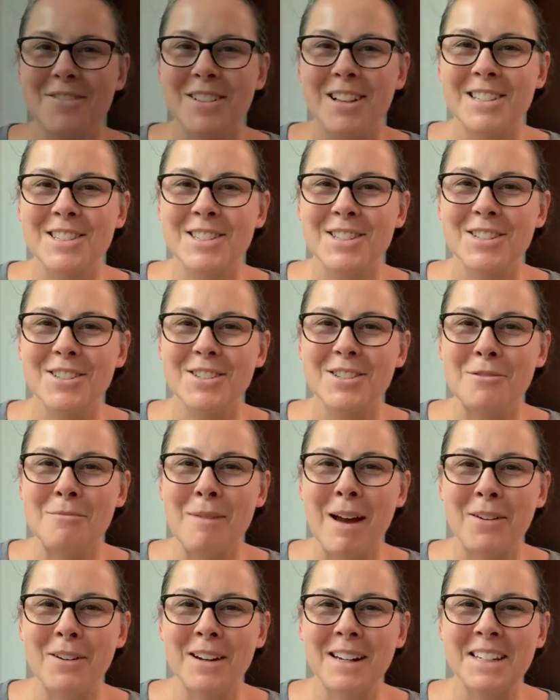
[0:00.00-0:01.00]

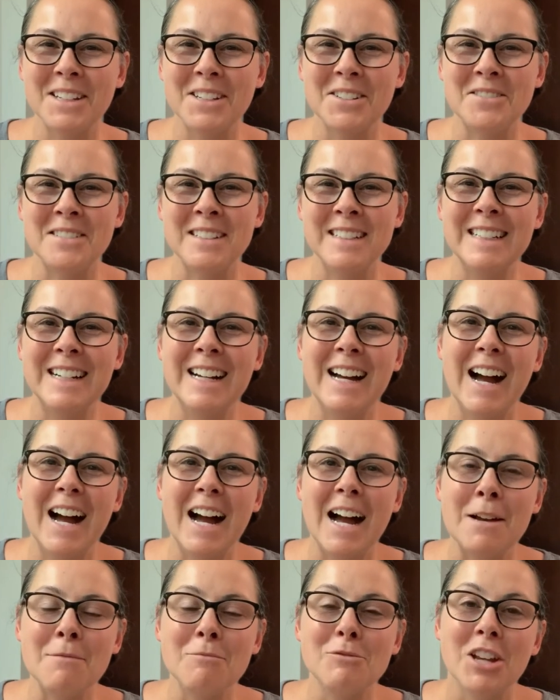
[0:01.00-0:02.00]
Flosstube, how are you?
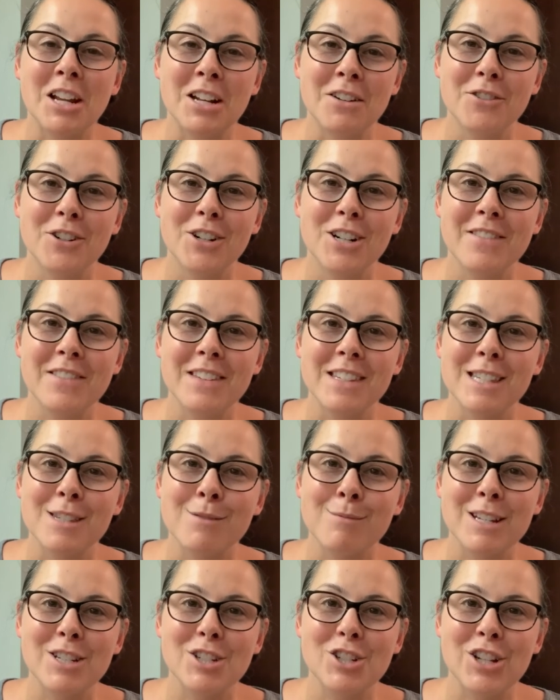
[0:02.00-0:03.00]
I'm Jennifer and this
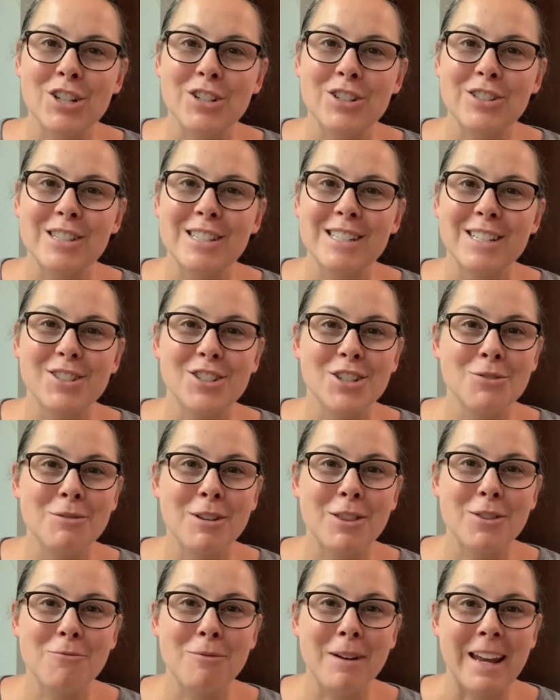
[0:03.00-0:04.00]
is my channel, Stitching
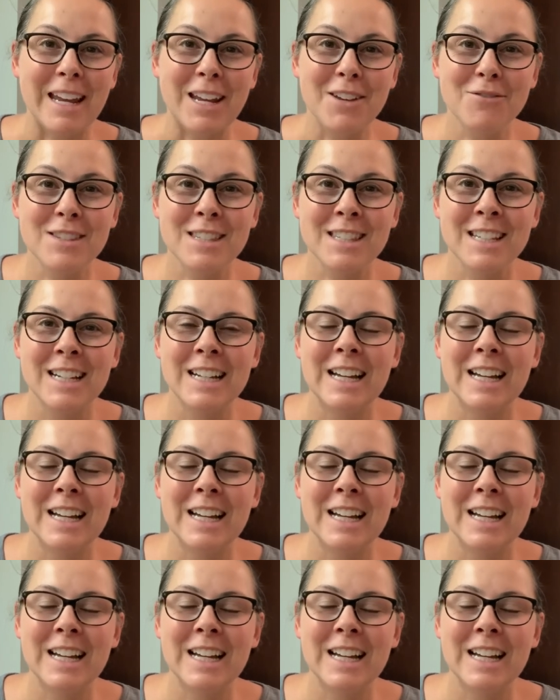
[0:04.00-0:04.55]
with the Waves.